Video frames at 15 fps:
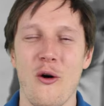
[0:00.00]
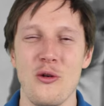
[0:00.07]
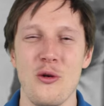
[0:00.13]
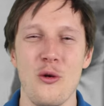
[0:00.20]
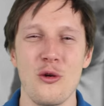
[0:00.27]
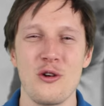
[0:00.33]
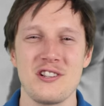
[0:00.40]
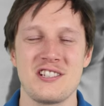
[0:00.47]
On
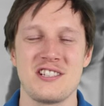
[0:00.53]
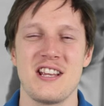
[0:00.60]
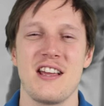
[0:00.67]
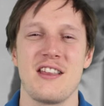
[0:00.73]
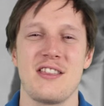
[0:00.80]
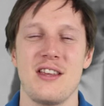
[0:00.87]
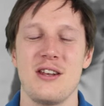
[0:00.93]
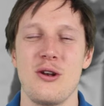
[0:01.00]
August
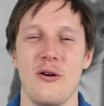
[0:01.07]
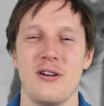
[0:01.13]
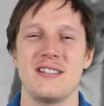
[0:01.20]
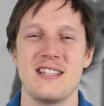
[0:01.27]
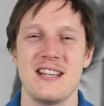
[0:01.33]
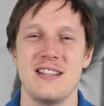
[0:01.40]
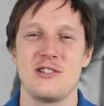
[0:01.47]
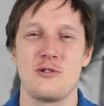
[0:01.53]
6th,
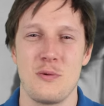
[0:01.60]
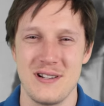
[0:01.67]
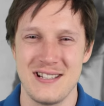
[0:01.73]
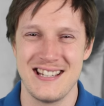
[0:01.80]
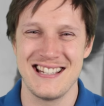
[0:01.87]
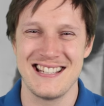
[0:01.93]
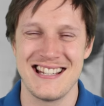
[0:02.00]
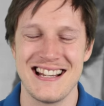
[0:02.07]

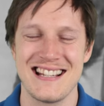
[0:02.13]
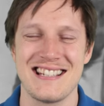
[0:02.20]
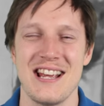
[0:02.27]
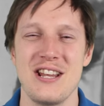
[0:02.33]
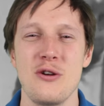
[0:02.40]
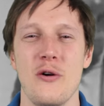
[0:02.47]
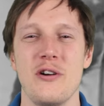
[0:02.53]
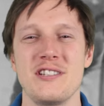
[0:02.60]
1926,
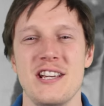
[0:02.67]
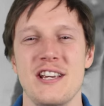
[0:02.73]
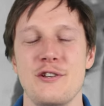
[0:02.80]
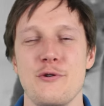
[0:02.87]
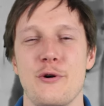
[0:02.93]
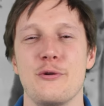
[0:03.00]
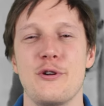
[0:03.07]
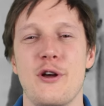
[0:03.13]
a
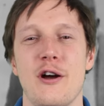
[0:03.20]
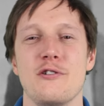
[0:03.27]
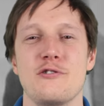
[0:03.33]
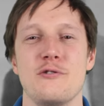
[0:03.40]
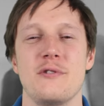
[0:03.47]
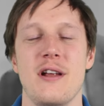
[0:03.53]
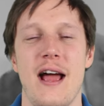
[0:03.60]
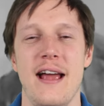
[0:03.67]
19-year-old
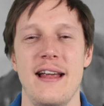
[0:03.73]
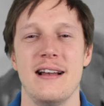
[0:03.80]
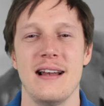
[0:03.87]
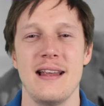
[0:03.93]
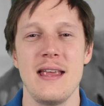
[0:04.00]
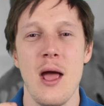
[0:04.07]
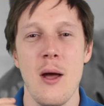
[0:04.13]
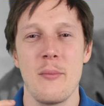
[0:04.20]
Gertrude
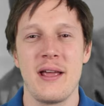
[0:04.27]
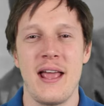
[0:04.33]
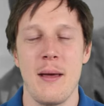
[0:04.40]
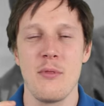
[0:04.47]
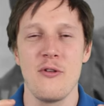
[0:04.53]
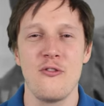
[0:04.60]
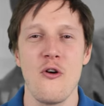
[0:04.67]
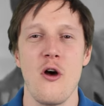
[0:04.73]
Ederle
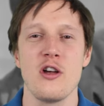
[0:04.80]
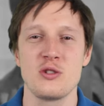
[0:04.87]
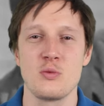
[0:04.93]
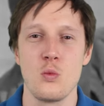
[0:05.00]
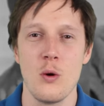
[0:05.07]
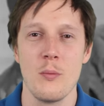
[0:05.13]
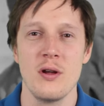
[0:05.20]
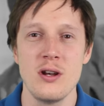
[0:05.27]
became the
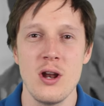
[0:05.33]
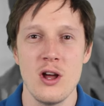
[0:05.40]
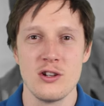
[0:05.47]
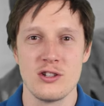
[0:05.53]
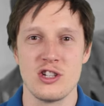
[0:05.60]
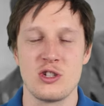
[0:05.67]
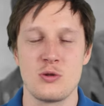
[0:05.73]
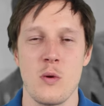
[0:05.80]
first woman
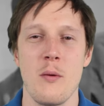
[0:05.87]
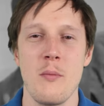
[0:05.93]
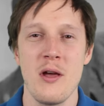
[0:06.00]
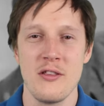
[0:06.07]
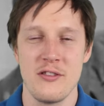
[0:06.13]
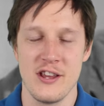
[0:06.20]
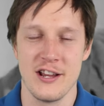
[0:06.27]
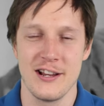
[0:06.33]
to swim
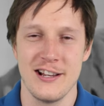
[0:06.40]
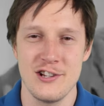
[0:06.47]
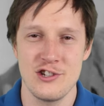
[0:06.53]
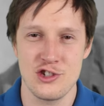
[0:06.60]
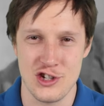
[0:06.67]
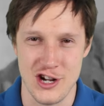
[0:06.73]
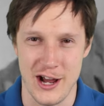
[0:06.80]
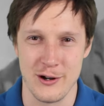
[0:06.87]
the
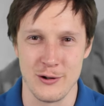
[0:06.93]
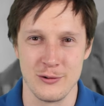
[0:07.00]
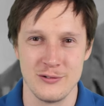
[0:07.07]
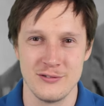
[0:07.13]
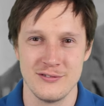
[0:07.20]
English Channel.